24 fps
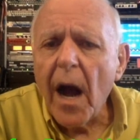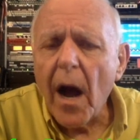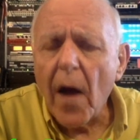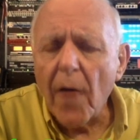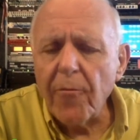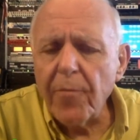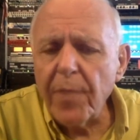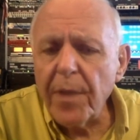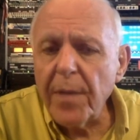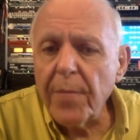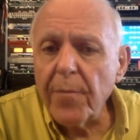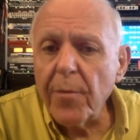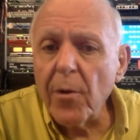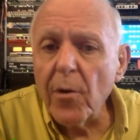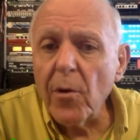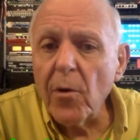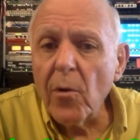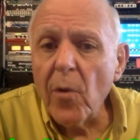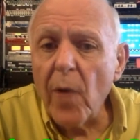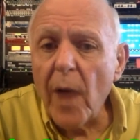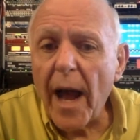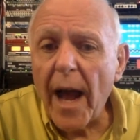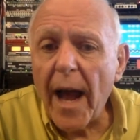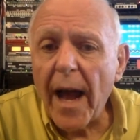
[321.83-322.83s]
of people
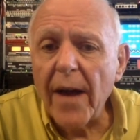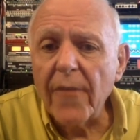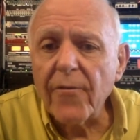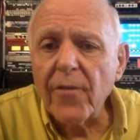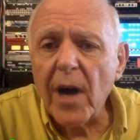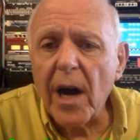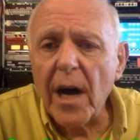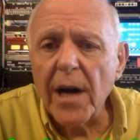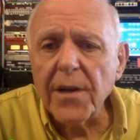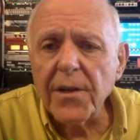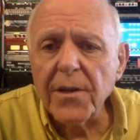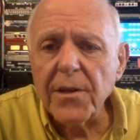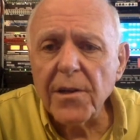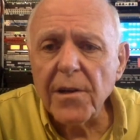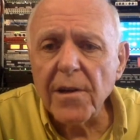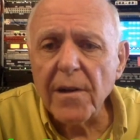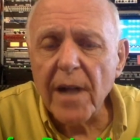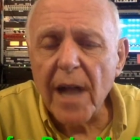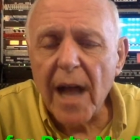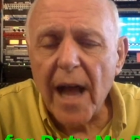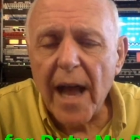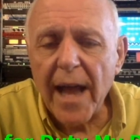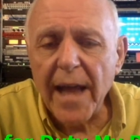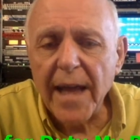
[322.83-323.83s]
who have
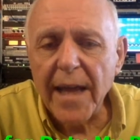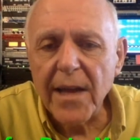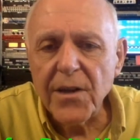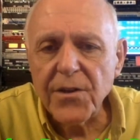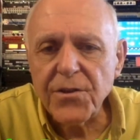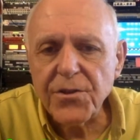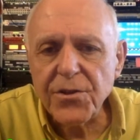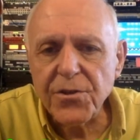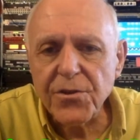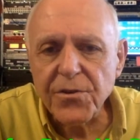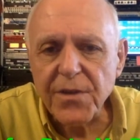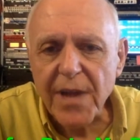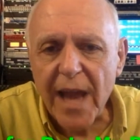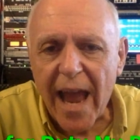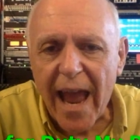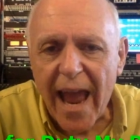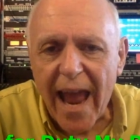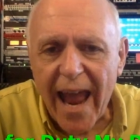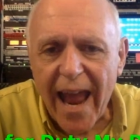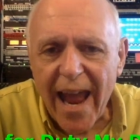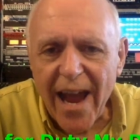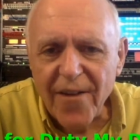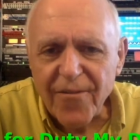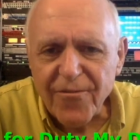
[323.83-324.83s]
underlying issues
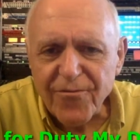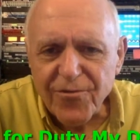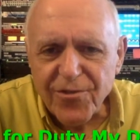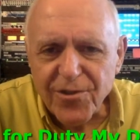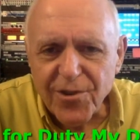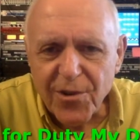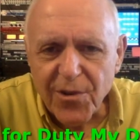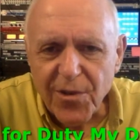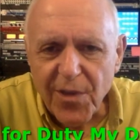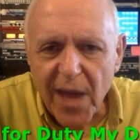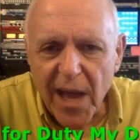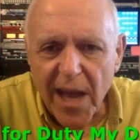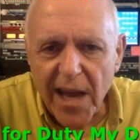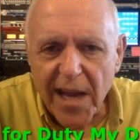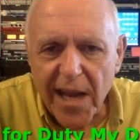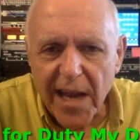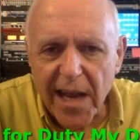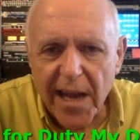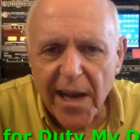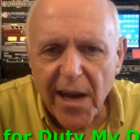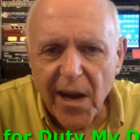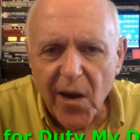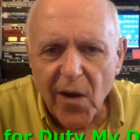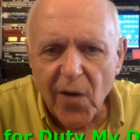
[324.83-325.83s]
after they
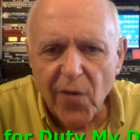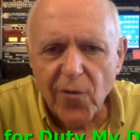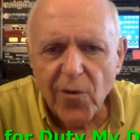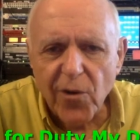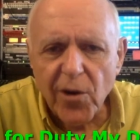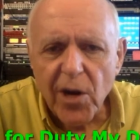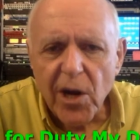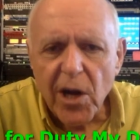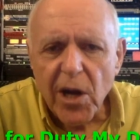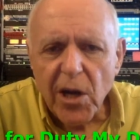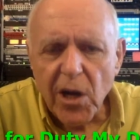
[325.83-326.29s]
get over